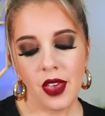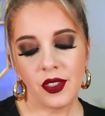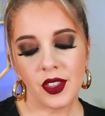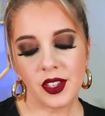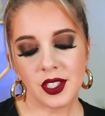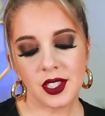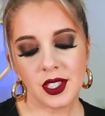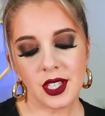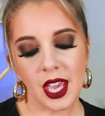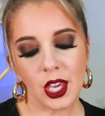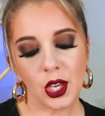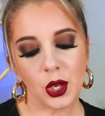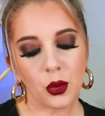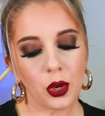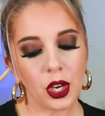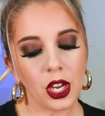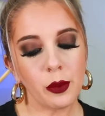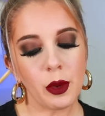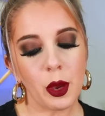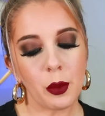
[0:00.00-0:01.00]
This is a
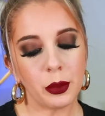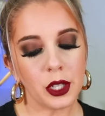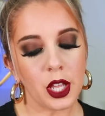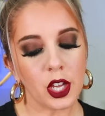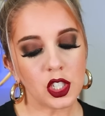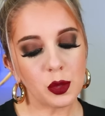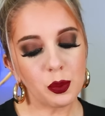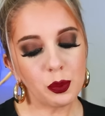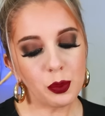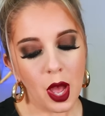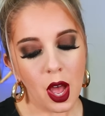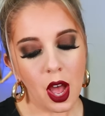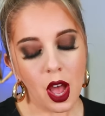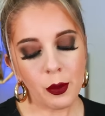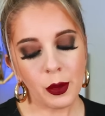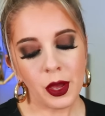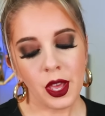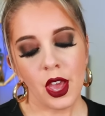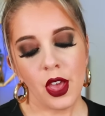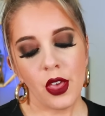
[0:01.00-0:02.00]
cream blush
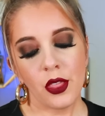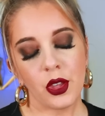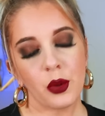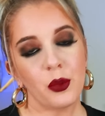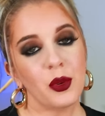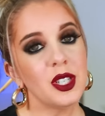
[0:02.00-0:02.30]
bomb. They